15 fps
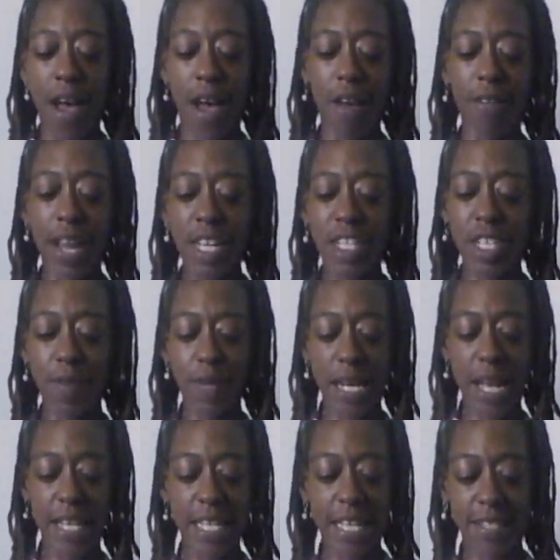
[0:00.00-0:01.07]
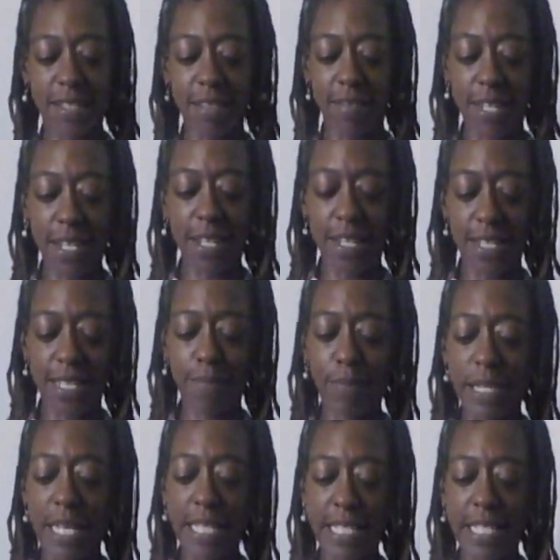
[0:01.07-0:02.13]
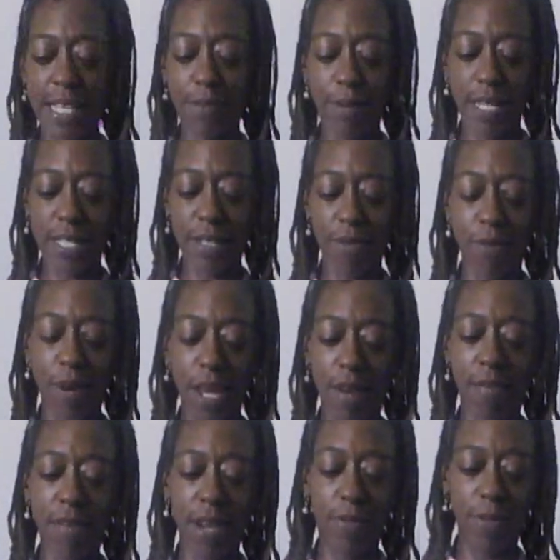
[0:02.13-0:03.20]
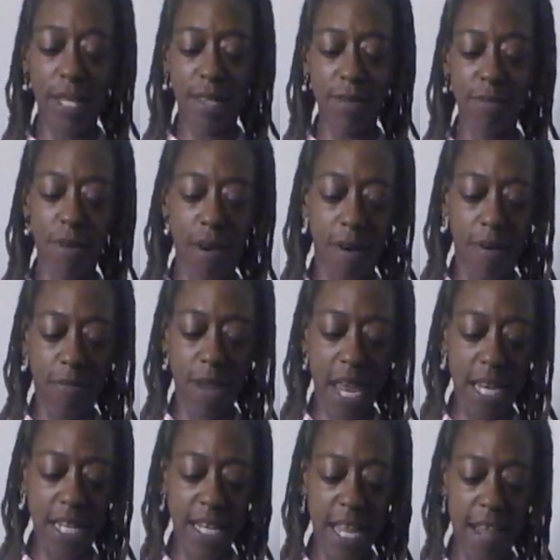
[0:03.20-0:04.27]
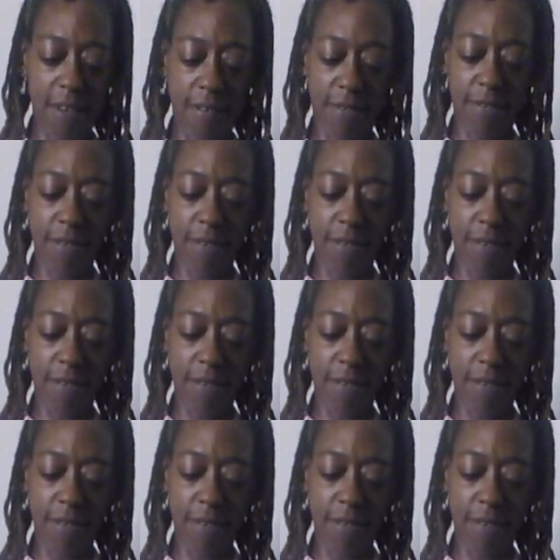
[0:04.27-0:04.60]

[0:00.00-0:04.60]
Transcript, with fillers: All right, Gemini, Cancer, Cusp. Let's see what's going on with you all right now.